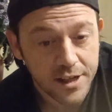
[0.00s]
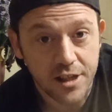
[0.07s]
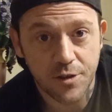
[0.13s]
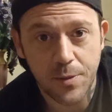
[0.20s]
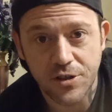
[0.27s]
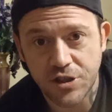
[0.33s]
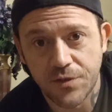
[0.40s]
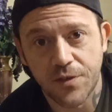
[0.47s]

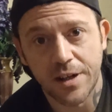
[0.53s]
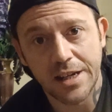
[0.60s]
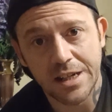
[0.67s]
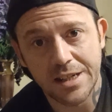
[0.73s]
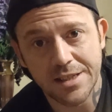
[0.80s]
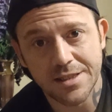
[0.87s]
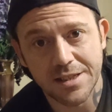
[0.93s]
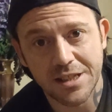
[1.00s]
especially for
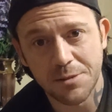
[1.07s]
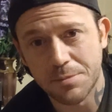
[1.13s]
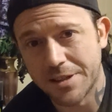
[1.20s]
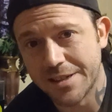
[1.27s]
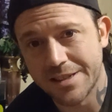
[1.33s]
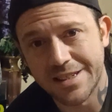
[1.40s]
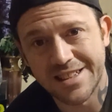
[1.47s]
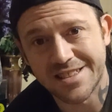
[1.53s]
EDC,
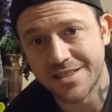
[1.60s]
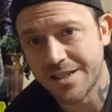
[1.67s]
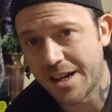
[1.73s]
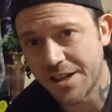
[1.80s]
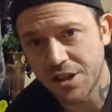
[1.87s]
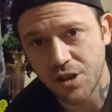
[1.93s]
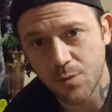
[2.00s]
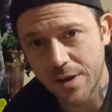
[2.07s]
but it's
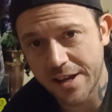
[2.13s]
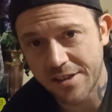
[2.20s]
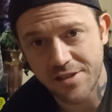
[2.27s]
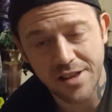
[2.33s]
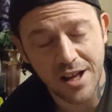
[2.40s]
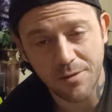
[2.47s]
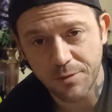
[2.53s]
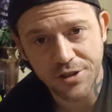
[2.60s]
not
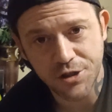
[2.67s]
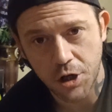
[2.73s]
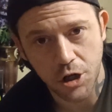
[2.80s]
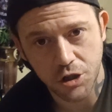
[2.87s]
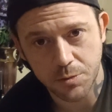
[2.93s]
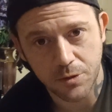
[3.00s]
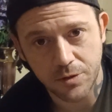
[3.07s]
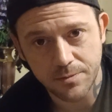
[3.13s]

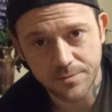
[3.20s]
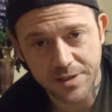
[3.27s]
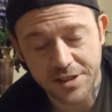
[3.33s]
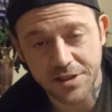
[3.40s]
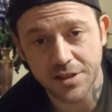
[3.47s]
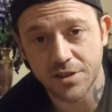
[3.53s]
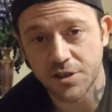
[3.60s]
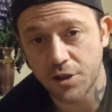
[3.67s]
rechargeable.
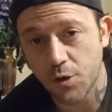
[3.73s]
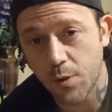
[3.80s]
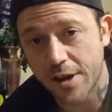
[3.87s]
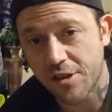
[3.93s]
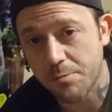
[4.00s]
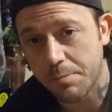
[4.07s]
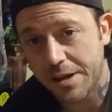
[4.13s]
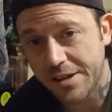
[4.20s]
This is
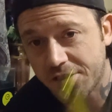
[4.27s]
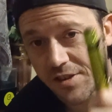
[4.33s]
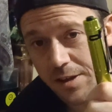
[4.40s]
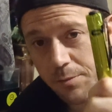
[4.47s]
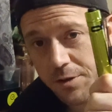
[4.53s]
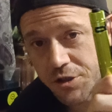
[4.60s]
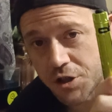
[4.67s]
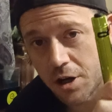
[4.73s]

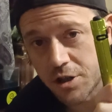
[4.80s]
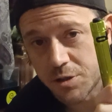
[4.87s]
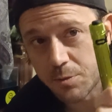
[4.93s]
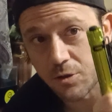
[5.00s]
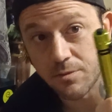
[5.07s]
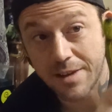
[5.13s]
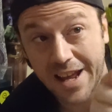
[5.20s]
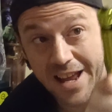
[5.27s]
USB-C
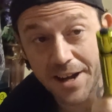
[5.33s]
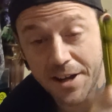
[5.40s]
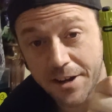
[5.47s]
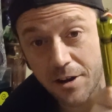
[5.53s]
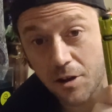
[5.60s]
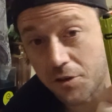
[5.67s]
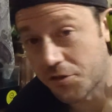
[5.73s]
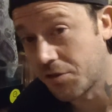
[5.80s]
rechargeable, and
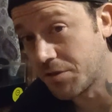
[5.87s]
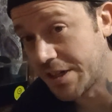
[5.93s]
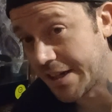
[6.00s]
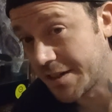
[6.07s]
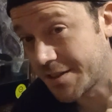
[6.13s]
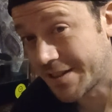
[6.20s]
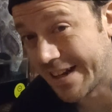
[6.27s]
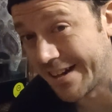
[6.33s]
it also
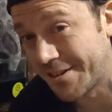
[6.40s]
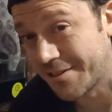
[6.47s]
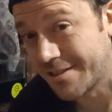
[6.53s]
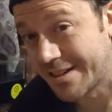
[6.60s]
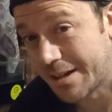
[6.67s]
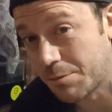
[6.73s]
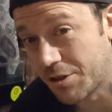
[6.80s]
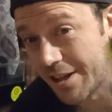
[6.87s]
takes
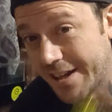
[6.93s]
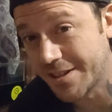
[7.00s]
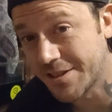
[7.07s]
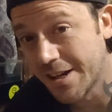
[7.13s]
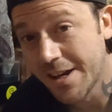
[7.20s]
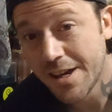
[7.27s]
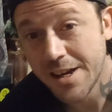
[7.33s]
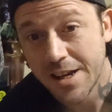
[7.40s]
standard AA's.
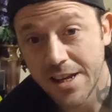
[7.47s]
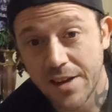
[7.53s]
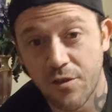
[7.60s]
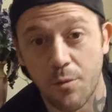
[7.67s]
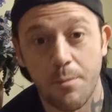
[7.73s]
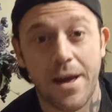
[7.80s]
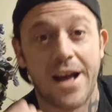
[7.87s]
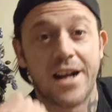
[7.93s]
You
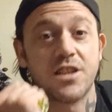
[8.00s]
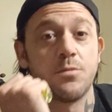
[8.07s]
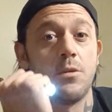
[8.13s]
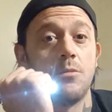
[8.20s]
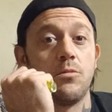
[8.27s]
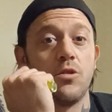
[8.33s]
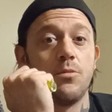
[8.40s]
have a maximum